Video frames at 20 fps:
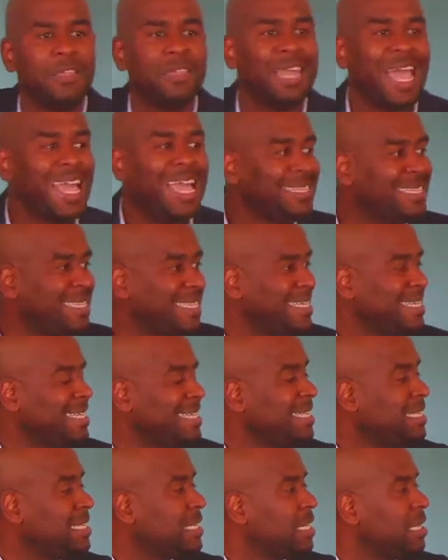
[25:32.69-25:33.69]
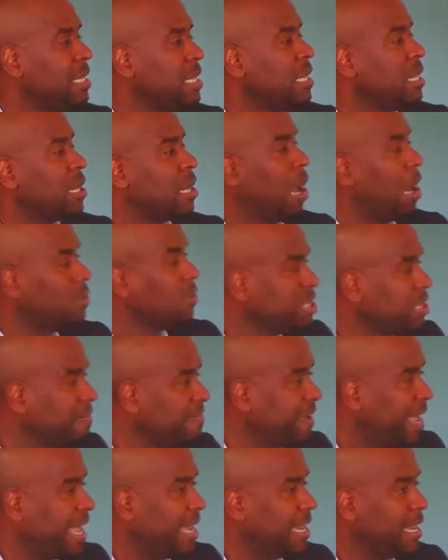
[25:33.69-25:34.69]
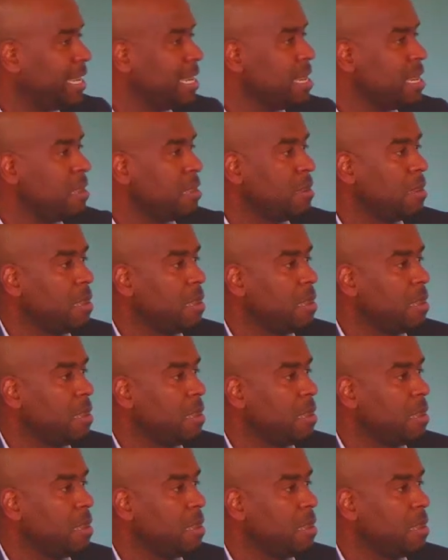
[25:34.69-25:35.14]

lenses, cultivated,